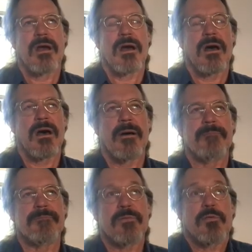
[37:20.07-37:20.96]

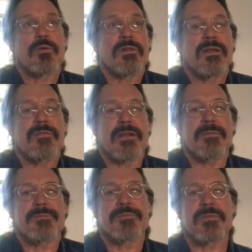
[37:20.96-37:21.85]
um, for a living.
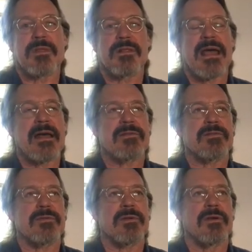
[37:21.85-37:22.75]
The
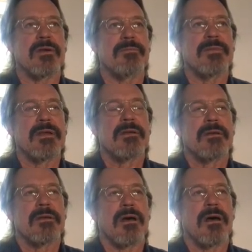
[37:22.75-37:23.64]
last um,
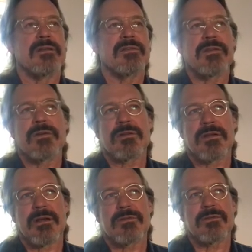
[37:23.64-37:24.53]
unskilled,
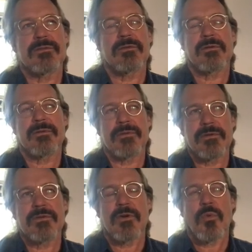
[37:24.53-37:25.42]
un,
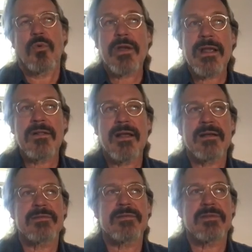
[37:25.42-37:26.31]
uh, you know, working
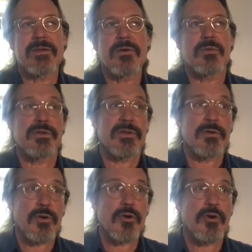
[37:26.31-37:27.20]
class skill where you
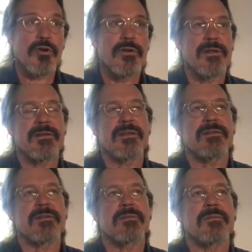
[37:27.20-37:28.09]
can earn a
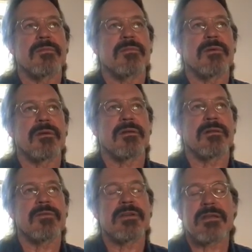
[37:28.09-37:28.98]
decent uh,
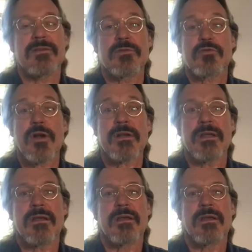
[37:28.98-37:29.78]
living is trucking.